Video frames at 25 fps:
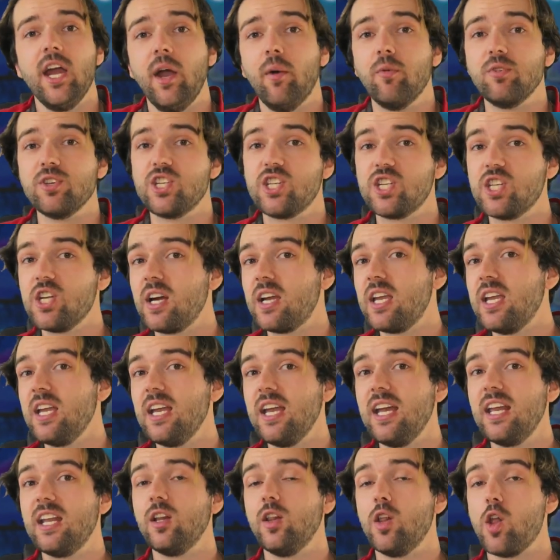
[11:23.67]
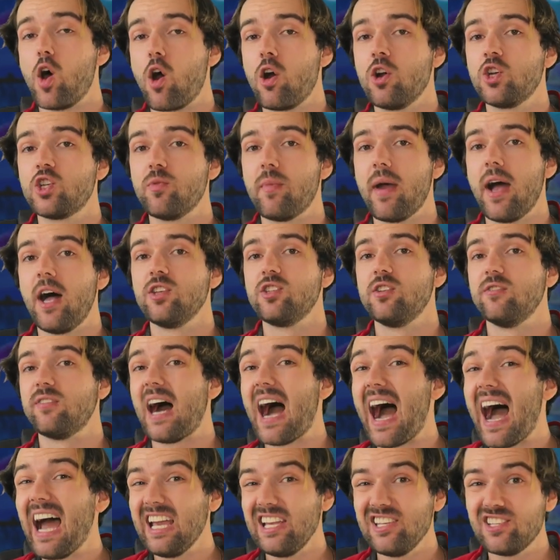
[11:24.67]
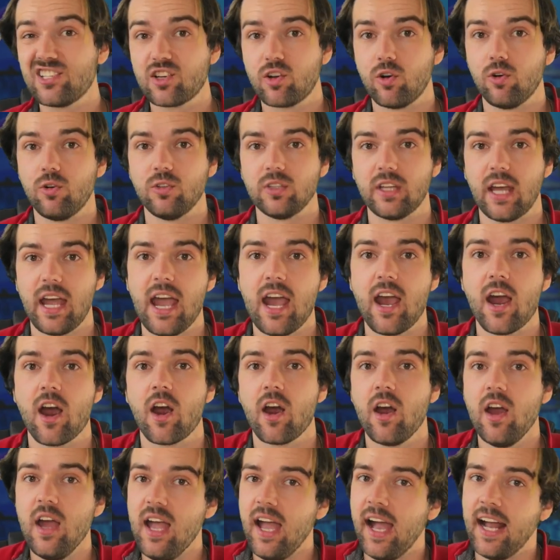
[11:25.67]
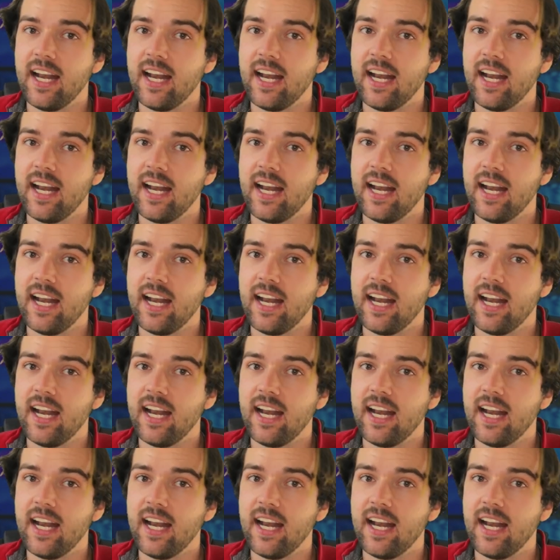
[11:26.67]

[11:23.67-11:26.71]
It was sucking in large amounts of ice cold air,